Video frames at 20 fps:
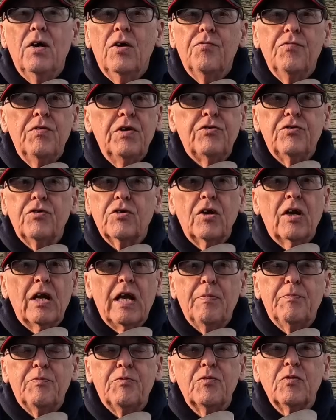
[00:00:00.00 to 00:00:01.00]
Richard got
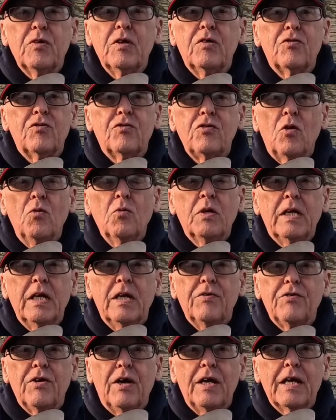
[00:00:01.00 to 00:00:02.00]
absolutely
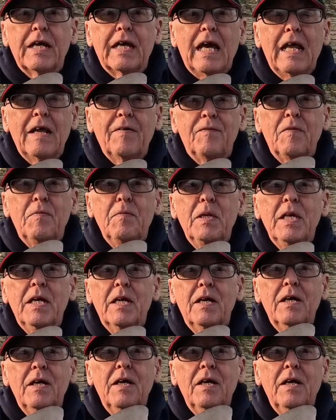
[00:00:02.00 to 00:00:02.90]
soaking trying to get it for me.